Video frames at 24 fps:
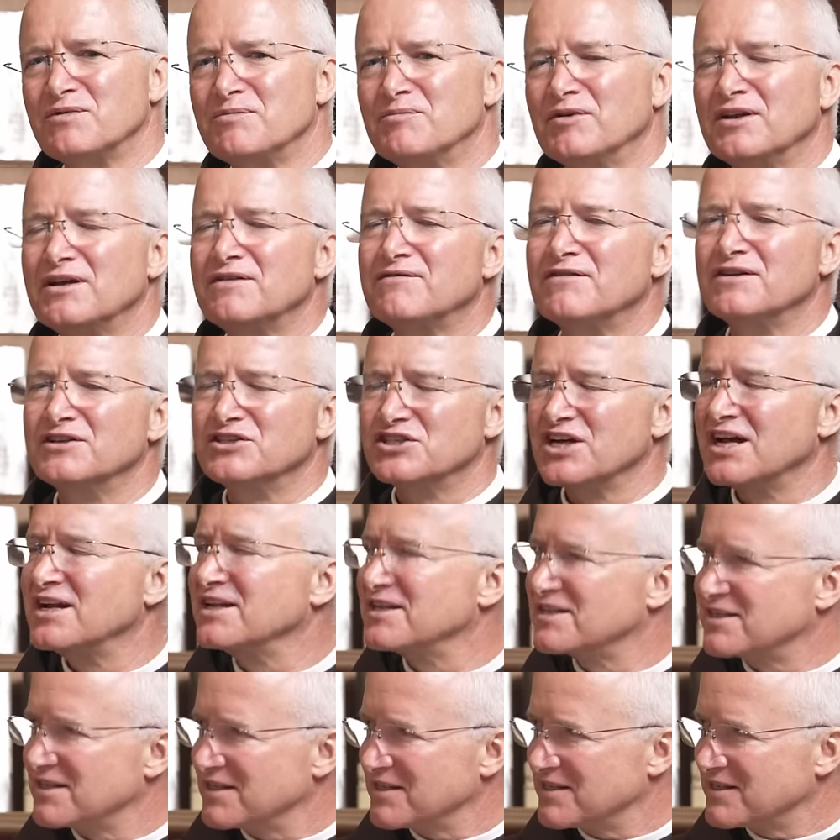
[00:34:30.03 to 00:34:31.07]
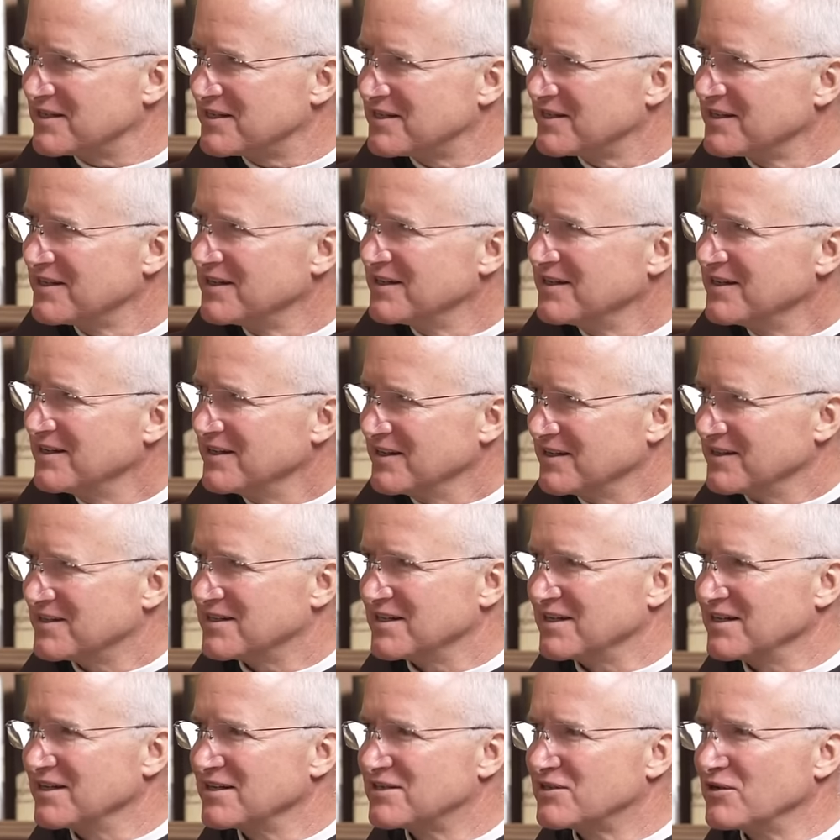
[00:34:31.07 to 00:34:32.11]
we believe in Genesis, you
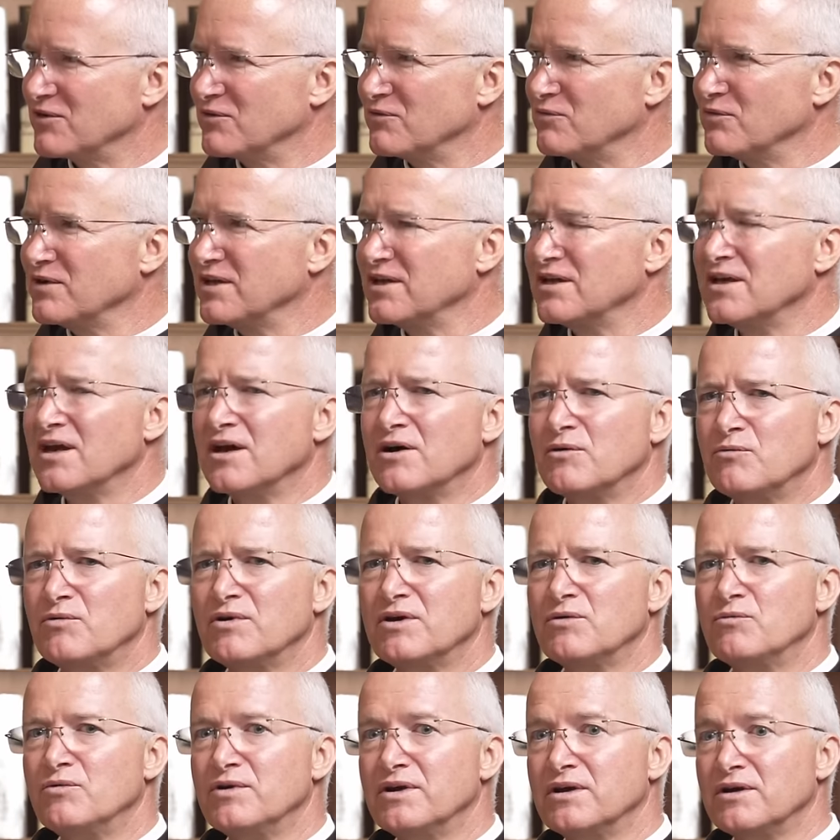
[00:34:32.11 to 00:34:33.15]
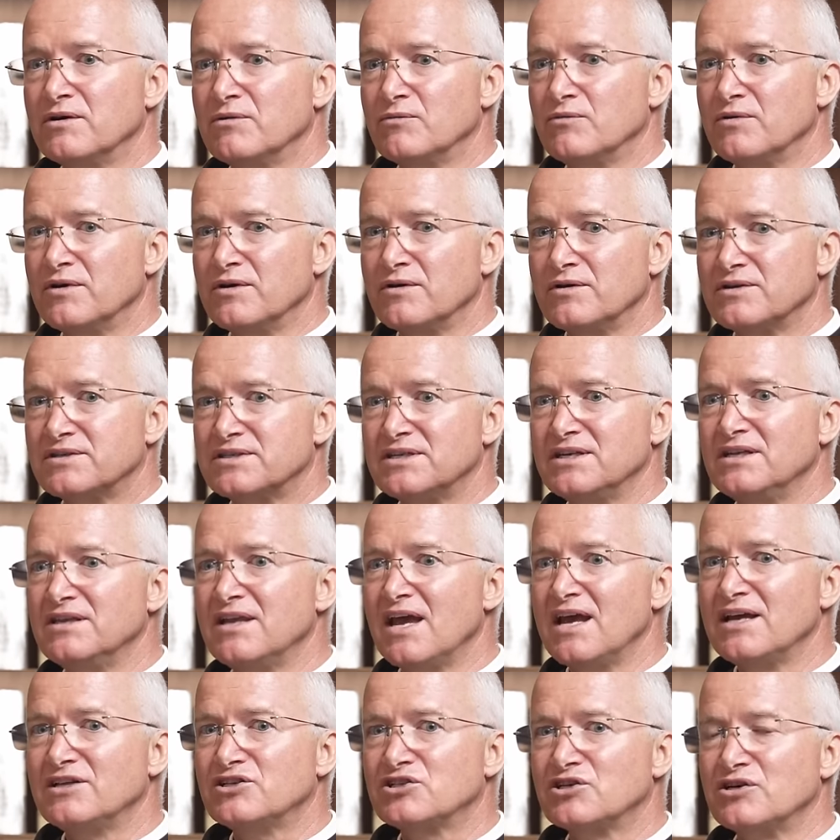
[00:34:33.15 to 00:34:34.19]
see. So we see
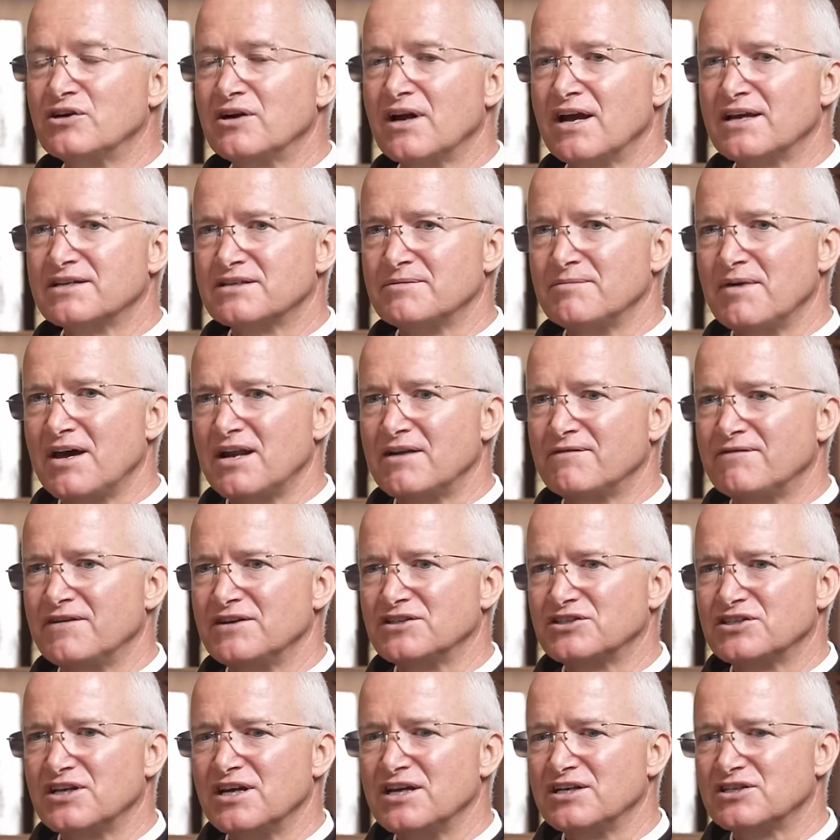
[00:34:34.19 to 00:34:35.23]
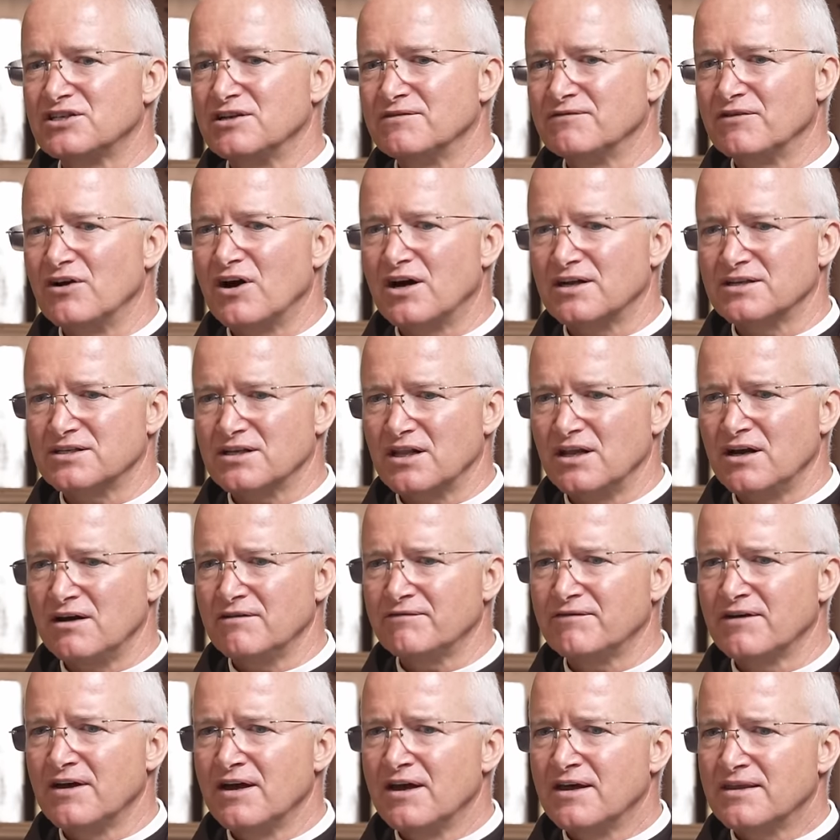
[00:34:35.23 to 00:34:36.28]
nature as a manifestation of God's
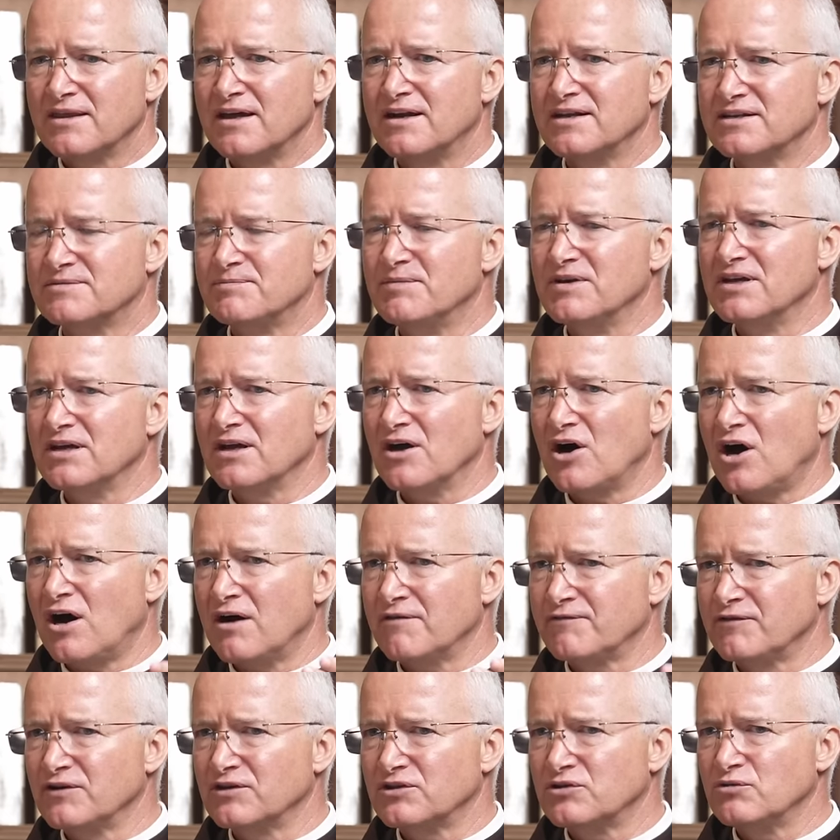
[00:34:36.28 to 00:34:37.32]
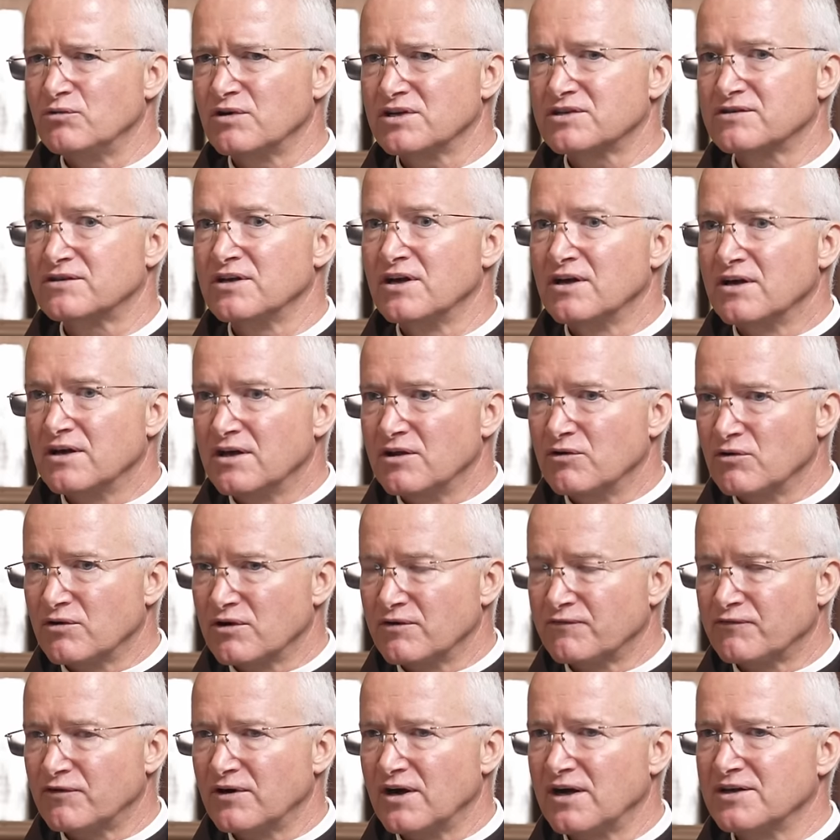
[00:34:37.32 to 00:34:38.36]
love that is being offered to us in
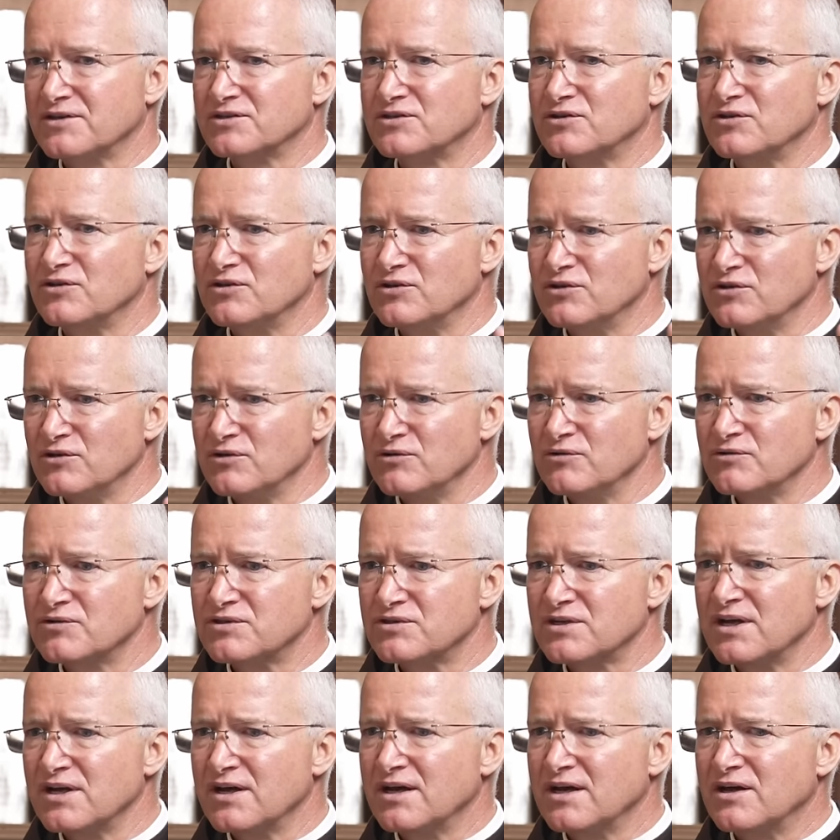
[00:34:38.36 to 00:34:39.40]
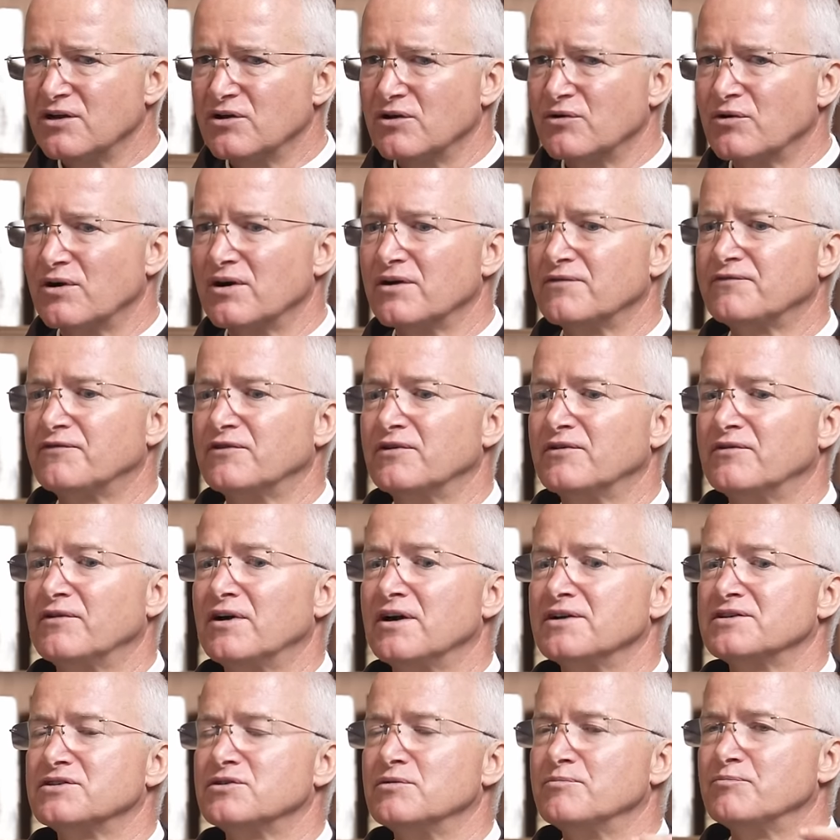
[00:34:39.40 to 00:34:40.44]
order for us to use, in order for
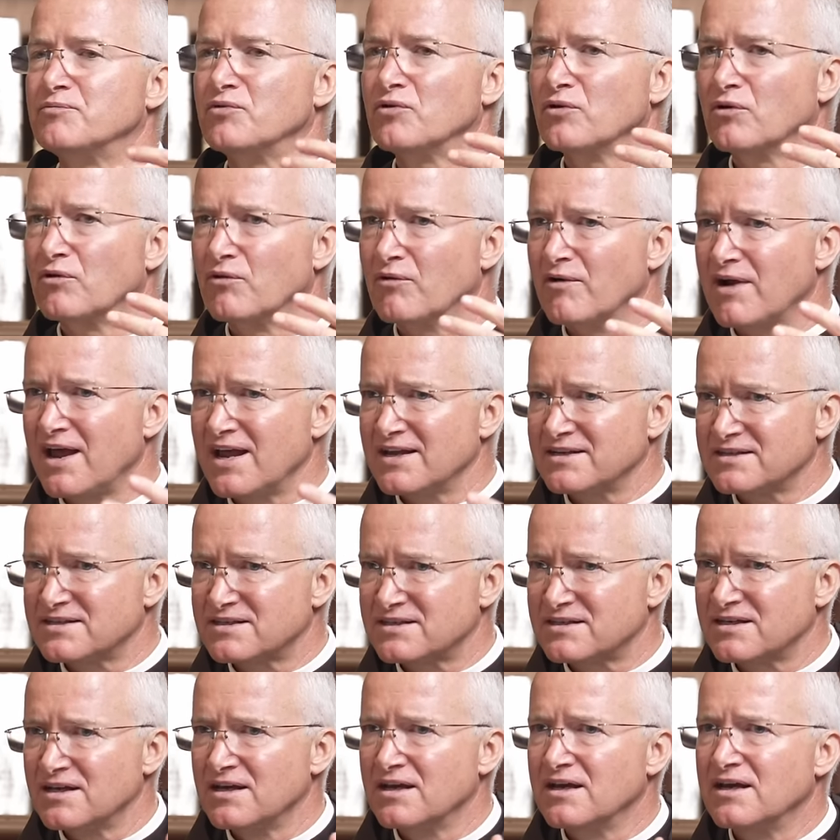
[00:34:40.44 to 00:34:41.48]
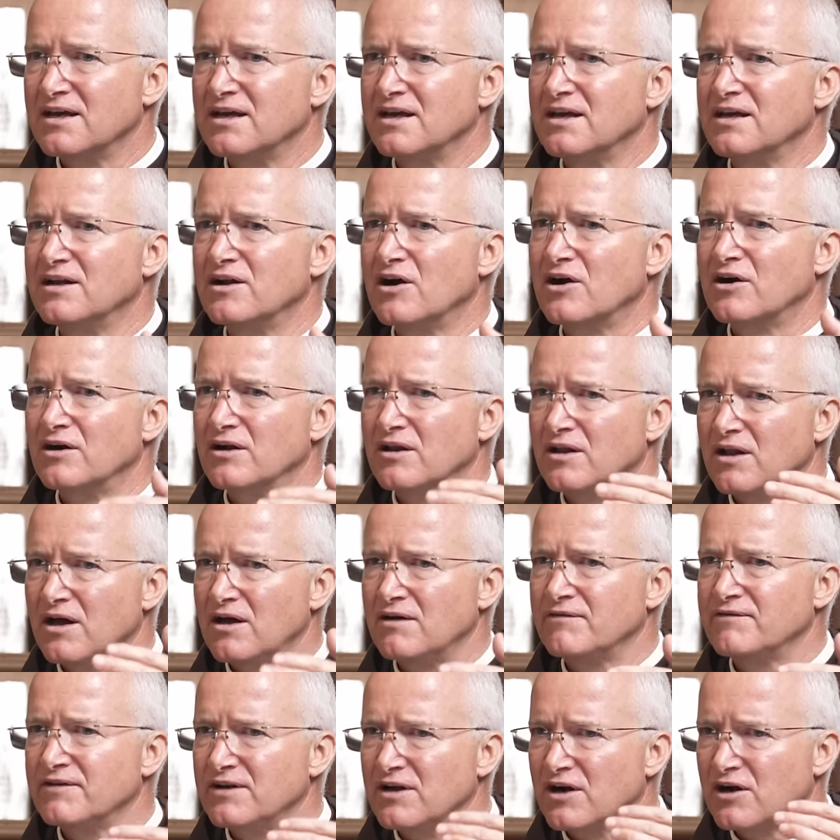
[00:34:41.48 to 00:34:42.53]
us to progress in our
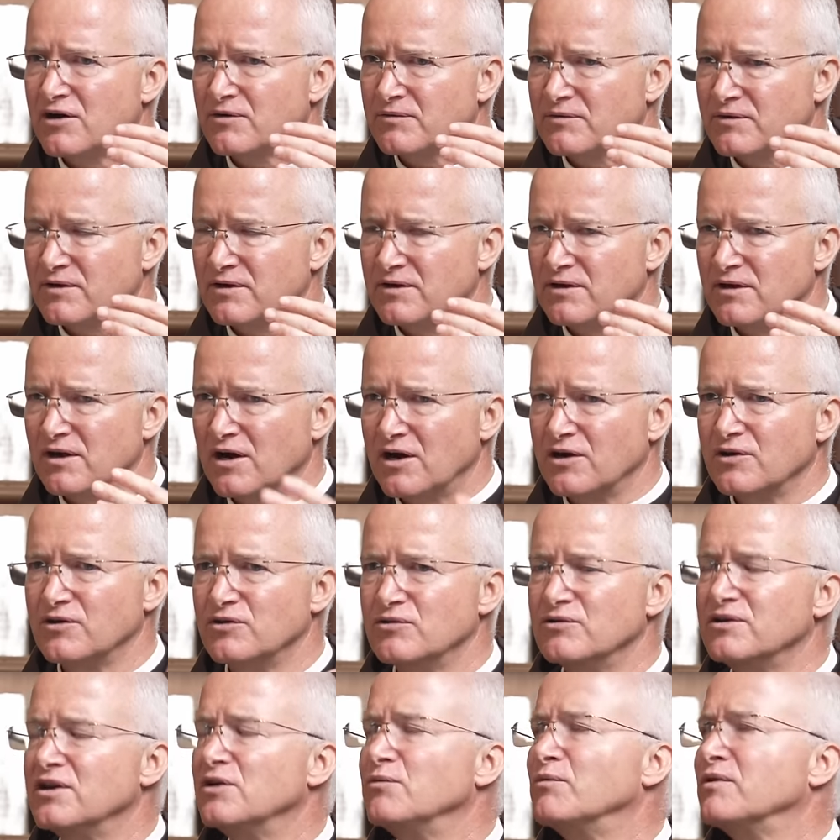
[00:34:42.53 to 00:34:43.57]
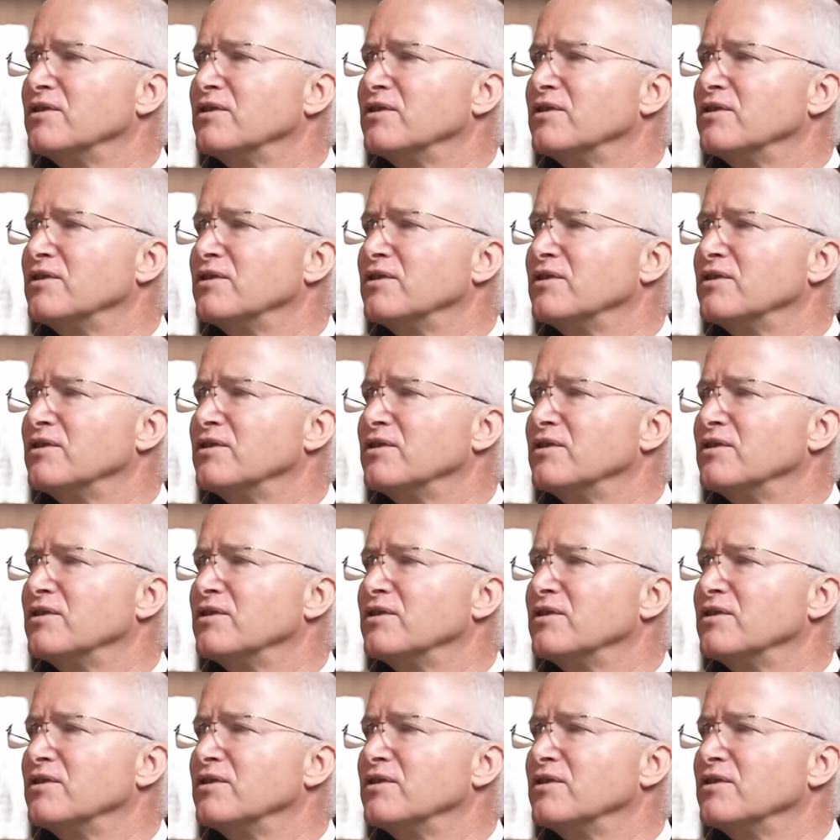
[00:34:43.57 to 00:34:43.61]
love, in our union